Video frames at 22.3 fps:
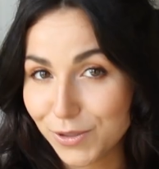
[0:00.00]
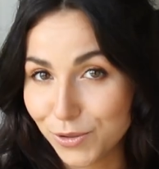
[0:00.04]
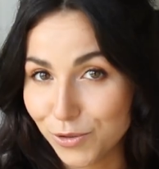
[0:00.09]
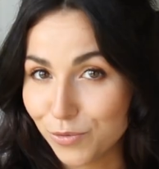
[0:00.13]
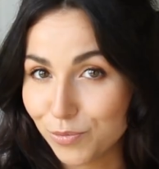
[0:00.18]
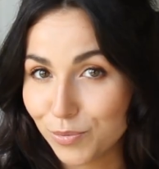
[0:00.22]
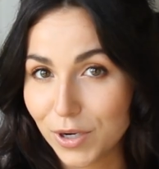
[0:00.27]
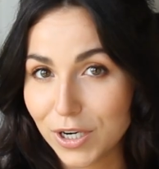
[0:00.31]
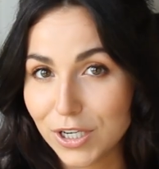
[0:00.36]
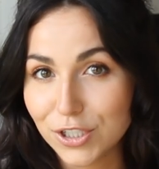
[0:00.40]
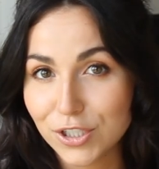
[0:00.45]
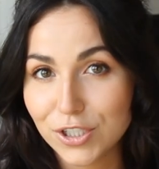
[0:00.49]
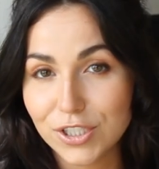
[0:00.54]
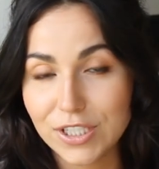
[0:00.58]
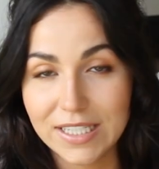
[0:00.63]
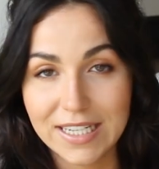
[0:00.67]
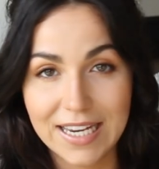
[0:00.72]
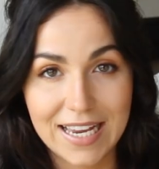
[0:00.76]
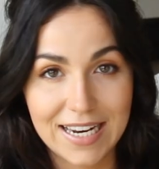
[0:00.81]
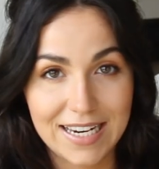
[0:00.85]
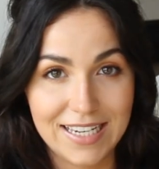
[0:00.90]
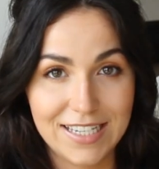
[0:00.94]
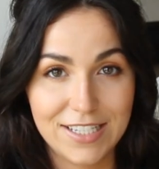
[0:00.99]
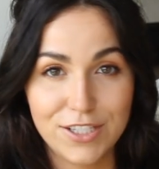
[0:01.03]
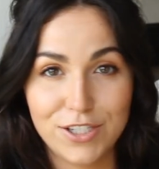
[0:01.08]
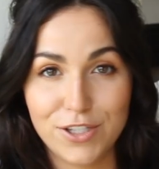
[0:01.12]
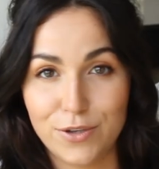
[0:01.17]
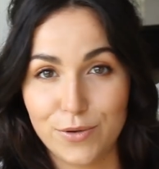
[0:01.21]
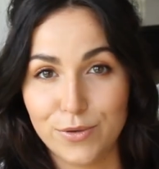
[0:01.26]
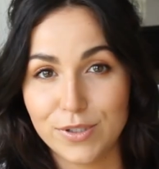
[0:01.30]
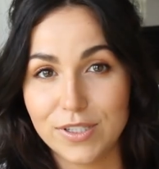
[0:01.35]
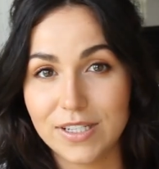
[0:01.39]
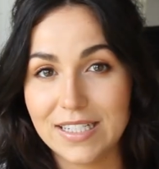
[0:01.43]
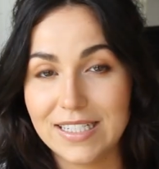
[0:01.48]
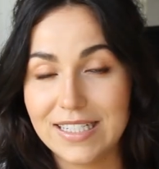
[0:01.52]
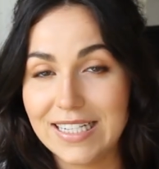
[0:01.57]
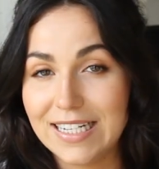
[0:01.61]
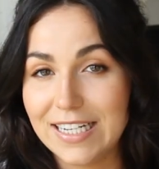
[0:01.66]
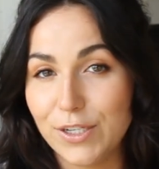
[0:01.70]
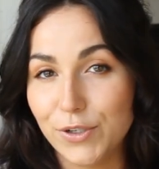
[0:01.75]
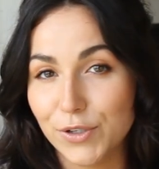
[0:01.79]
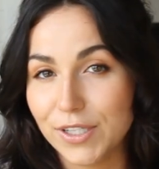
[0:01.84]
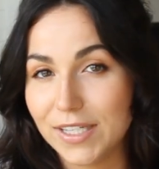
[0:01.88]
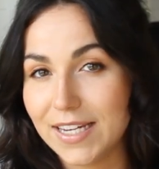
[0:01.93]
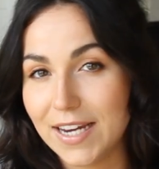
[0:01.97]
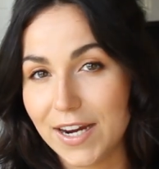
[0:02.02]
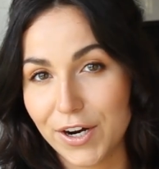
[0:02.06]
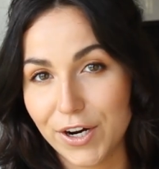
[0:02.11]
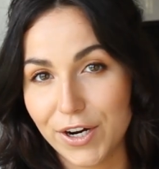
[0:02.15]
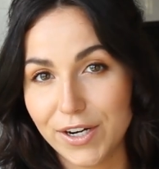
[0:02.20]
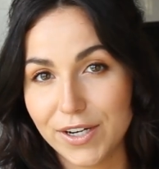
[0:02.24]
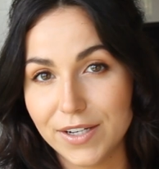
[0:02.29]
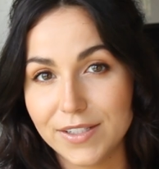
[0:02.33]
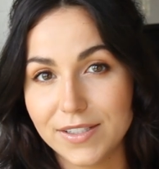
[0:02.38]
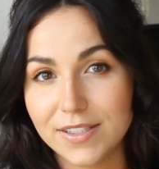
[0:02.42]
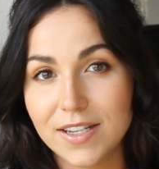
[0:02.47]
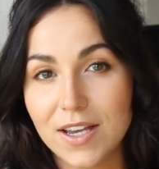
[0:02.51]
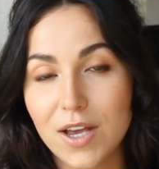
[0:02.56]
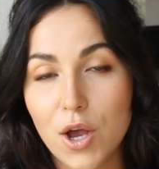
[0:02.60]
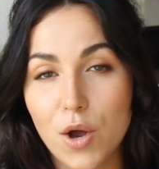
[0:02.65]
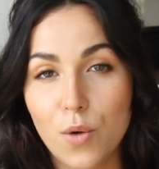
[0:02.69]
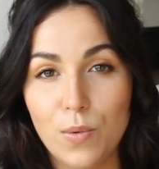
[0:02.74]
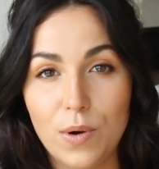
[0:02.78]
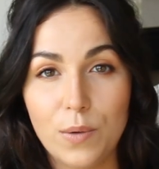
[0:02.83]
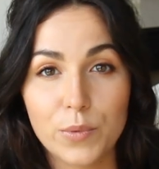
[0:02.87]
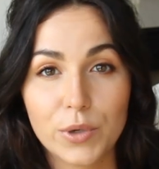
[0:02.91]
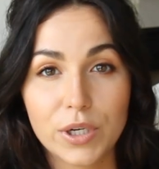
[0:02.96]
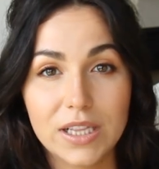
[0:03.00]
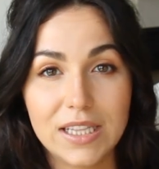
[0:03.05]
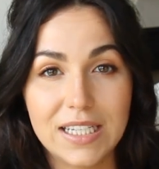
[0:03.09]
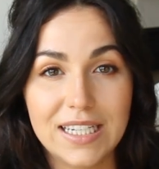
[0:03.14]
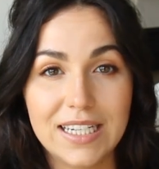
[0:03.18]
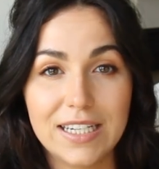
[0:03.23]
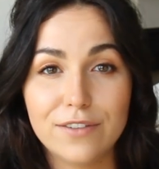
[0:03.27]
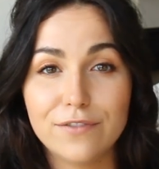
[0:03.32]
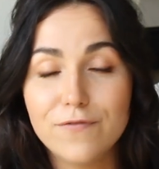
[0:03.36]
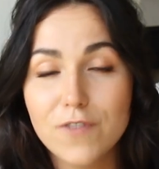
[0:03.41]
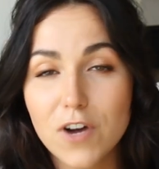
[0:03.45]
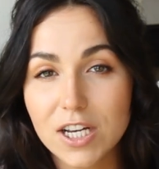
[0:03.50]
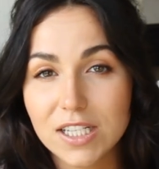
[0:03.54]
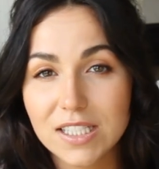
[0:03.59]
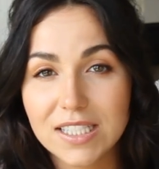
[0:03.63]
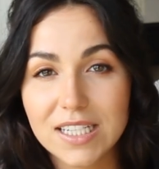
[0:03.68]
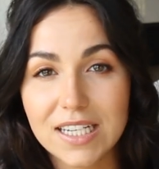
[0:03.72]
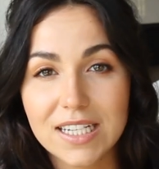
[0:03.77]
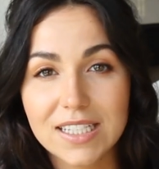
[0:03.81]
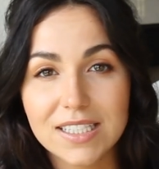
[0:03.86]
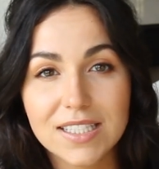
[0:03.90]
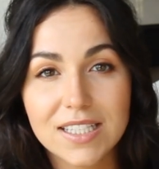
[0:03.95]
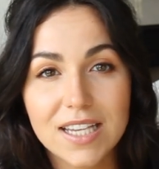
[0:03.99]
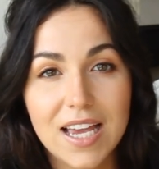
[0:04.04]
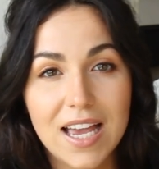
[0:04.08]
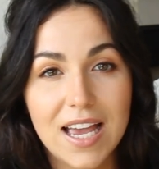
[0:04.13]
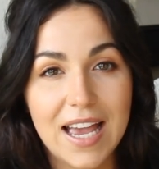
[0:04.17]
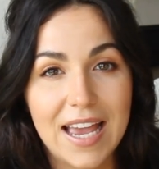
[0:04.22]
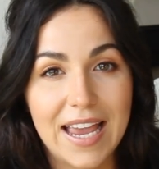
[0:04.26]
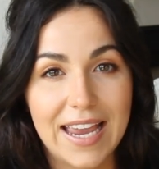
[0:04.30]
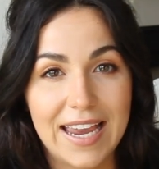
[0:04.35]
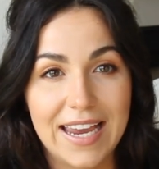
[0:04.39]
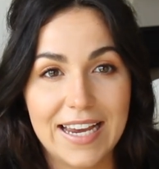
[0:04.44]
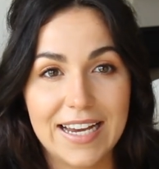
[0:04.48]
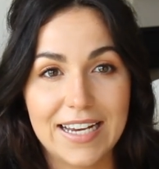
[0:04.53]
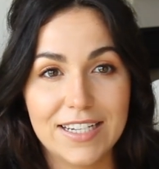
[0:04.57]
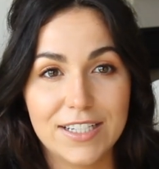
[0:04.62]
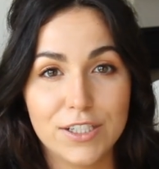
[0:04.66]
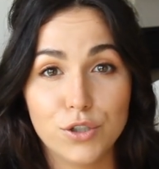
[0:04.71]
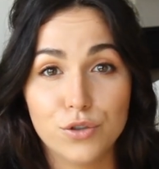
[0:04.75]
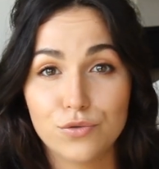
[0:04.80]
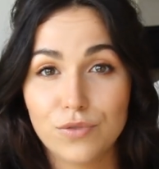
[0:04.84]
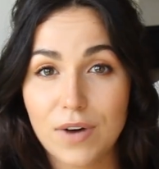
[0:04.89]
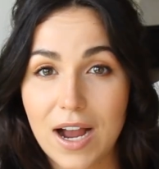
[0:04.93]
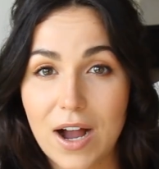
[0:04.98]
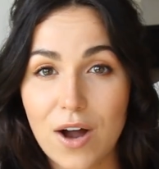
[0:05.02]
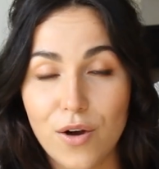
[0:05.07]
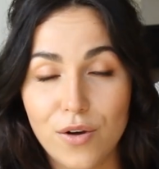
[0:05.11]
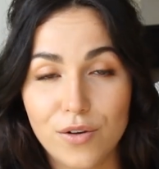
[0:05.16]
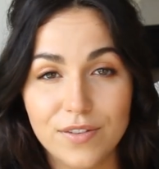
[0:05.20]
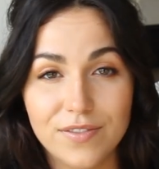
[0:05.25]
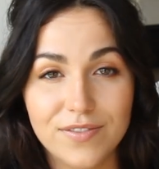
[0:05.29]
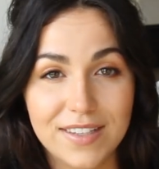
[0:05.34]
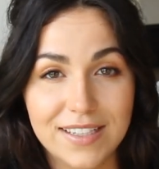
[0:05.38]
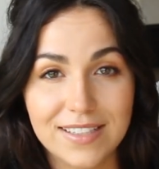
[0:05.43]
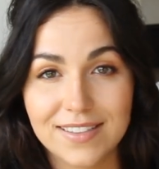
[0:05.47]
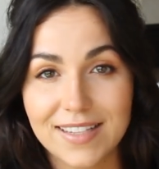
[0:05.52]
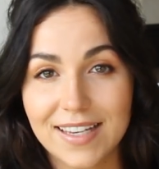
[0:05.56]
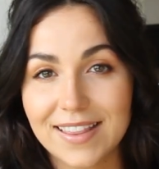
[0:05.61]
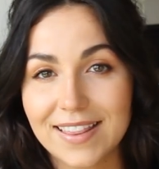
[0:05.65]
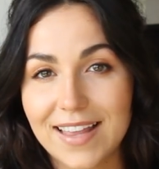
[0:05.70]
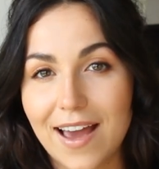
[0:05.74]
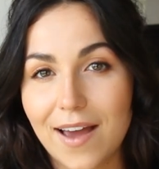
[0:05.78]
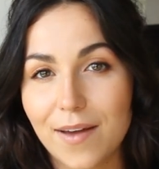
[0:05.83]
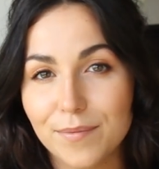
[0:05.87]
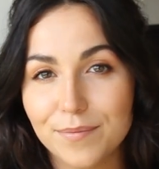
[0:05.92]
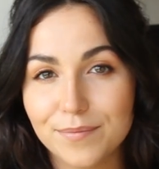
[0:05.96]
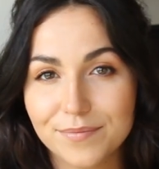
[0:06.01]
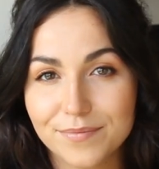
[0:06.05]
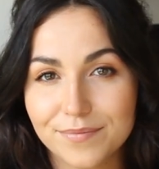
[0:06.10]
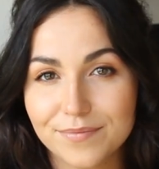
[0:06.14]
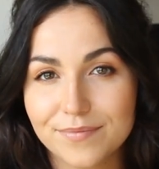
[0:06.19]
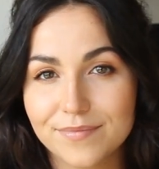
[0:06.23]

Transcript: toothbrush to get into those nitty-gritty areas when we're cleaning faucets and grout and things like that.